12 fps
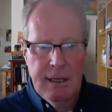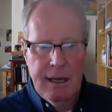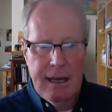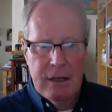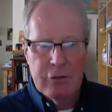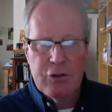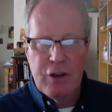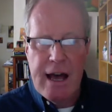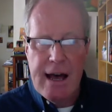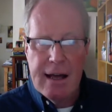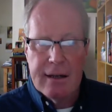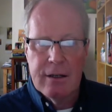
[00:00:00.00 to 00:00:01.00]
How
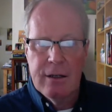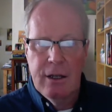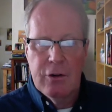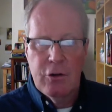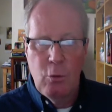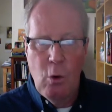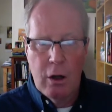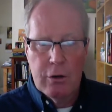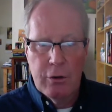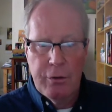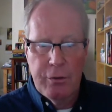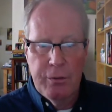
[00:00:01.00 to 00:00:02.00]
sad to wander
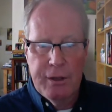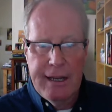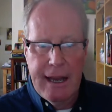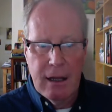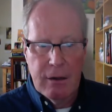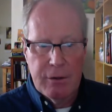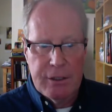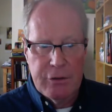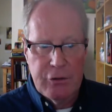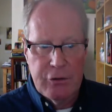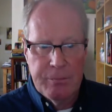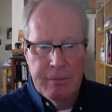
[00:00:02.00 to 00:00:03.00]
through the
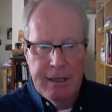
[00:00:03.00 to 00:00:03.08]
galleries,